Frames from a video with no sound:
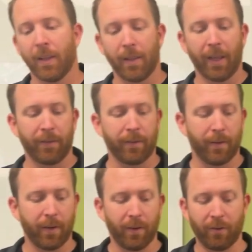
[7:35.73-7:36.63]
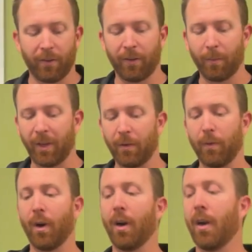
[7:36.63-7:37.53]
This is just something
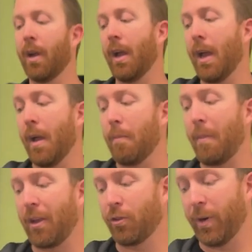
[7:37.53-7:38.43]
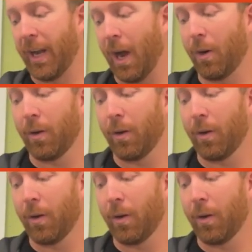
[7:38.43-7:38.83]
for measuring out